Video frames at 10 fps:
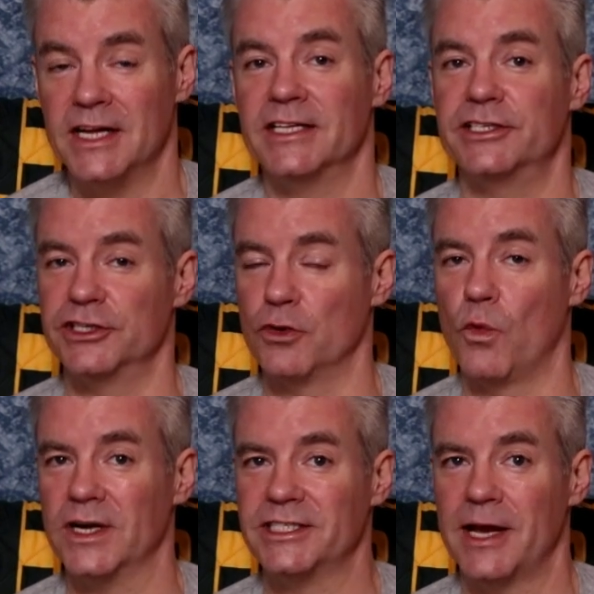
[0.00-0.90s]
This is a
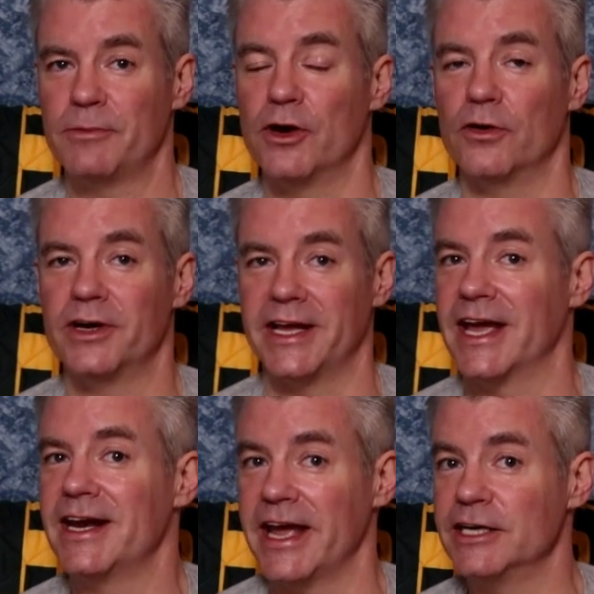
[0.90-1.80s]
one-time code,
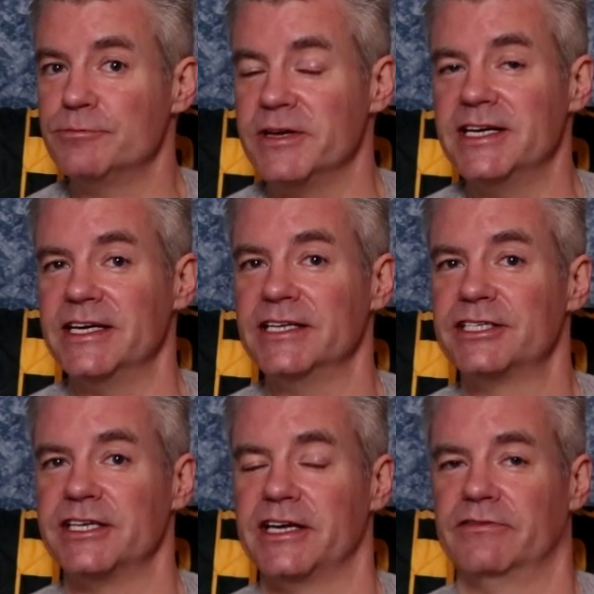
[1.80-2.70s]
again,
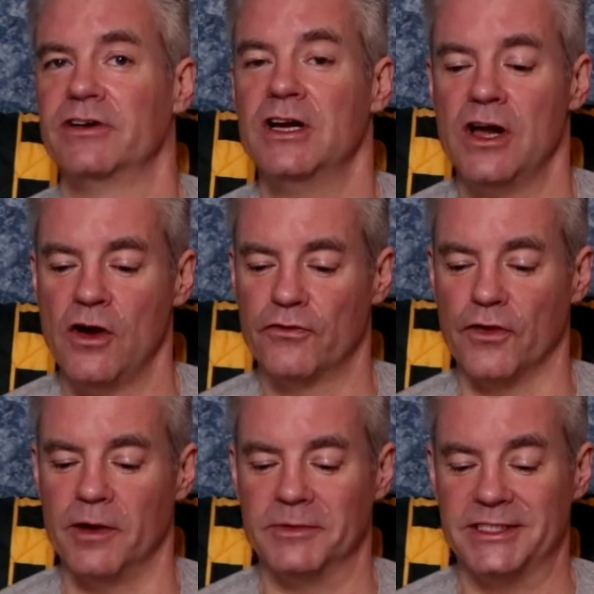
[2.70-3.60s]
HBDSTEVE,
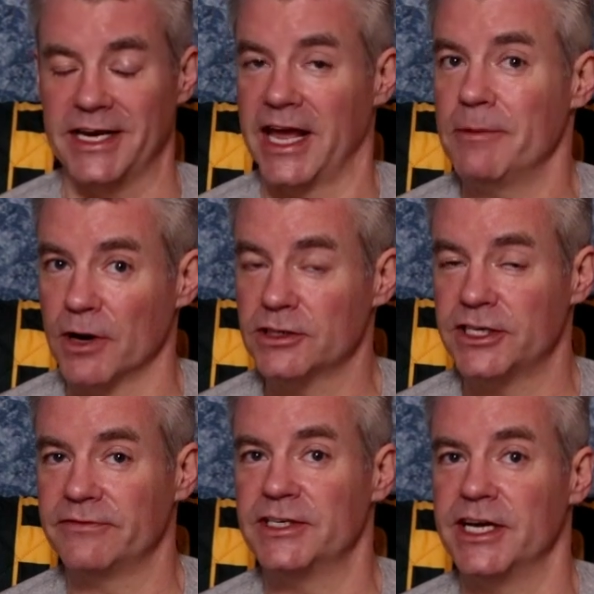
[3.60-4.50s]
from today, March
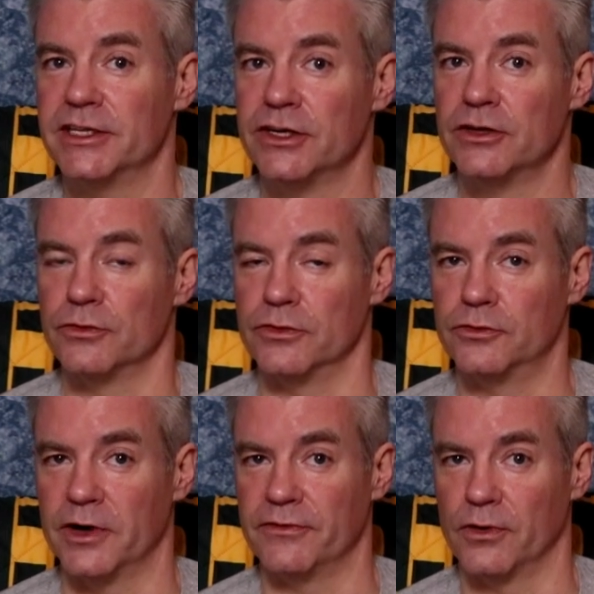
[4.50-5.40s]
17th through the
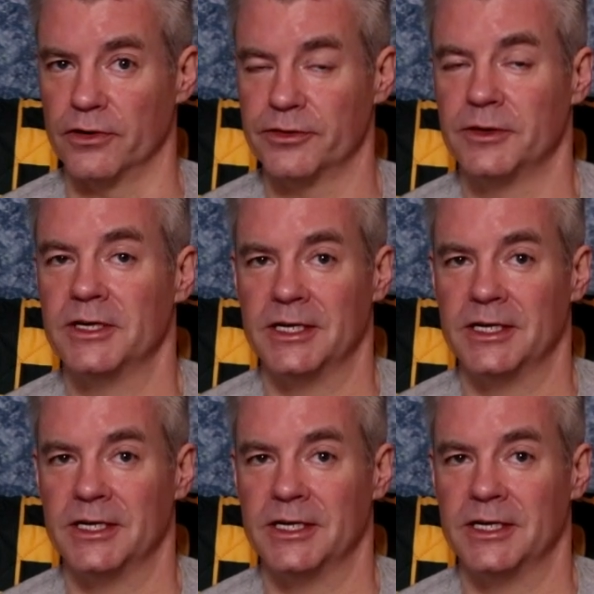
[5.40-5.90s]
24th.